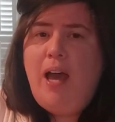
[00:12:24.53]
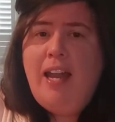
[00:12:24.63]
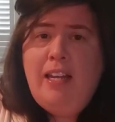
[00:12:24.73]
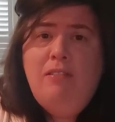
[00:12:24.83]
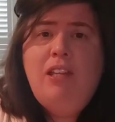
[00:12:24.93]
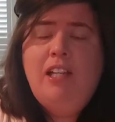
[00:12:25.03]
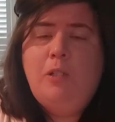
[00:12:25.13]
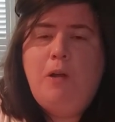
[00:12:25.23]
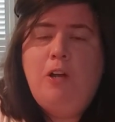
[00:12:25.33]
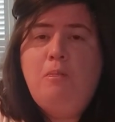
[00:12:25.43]
any of the
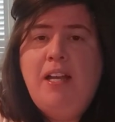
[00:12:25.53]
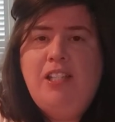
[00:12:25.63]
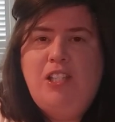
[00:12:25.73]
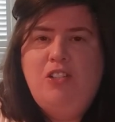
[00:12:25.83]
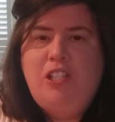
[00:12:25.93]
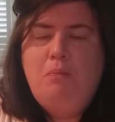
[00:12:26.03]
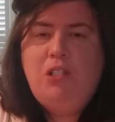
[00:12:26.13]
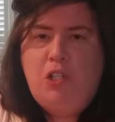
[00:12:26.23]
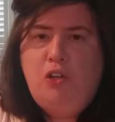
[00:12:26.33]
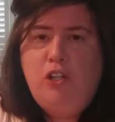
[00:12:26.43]
experiments using
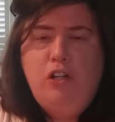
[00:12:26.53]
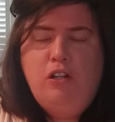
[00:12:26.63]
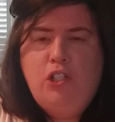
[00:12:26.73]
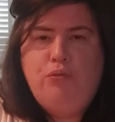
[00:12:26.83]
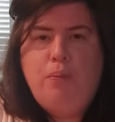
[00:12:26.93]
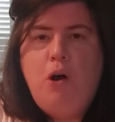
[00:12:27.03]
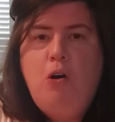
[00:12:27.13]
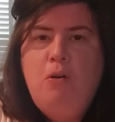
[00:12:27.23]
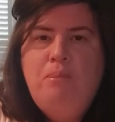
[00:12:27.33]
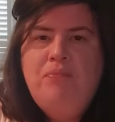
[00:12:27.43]
materials from
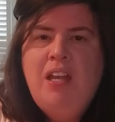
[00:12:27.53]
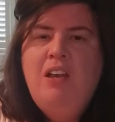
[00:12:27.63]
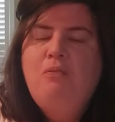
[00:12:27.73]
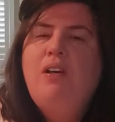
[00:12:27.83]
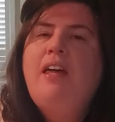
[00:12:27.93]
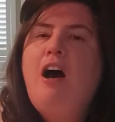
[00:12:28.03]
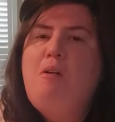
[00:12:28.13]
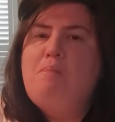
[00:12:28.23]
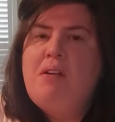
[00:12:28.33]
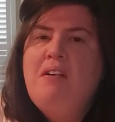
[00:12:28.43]
home with
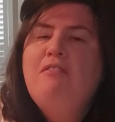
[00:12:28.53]
help